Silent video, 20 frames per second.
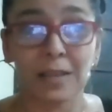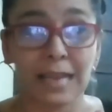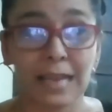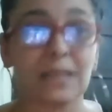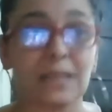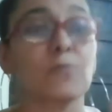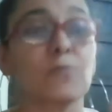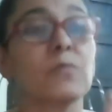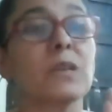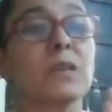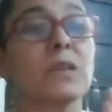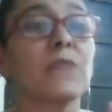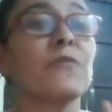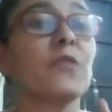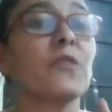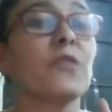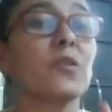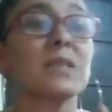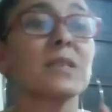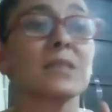Like they're really
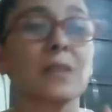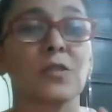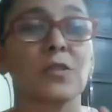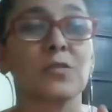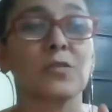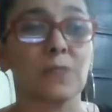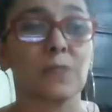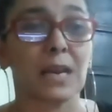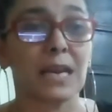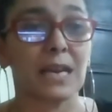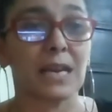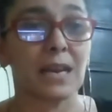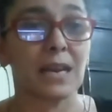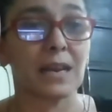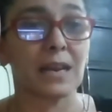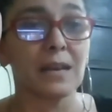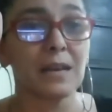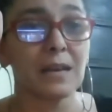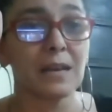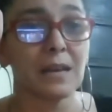focused on
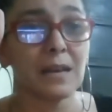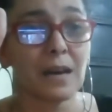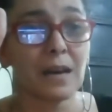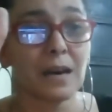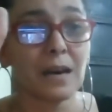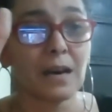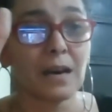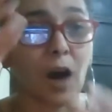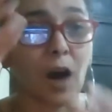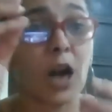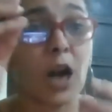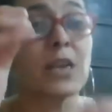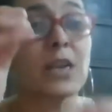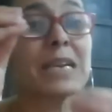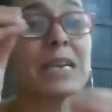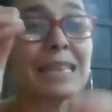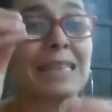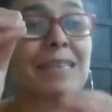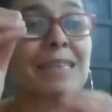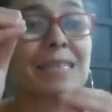creating
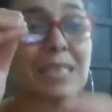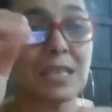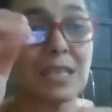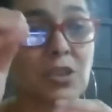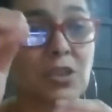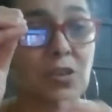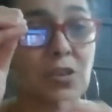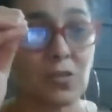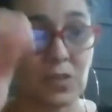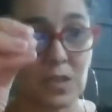art in the digital